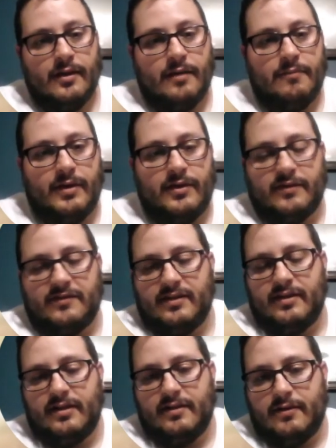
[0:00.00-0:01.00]
But you can see in
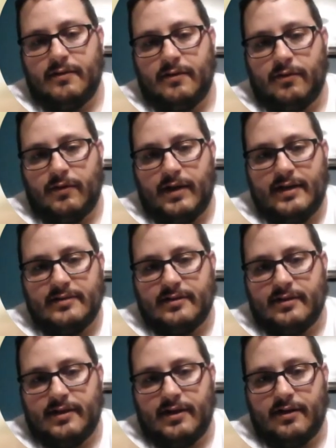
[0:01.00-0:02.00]
the
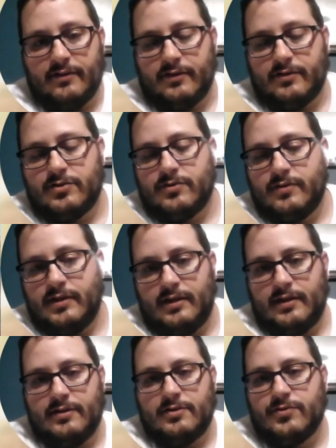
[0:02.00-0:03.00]
horizon there,
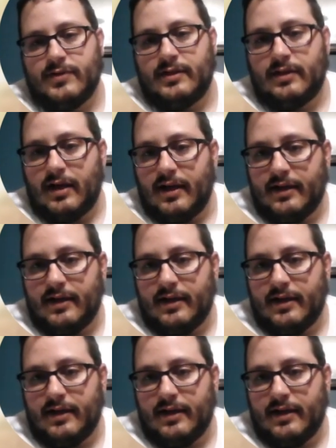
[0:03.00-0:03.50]
the tree line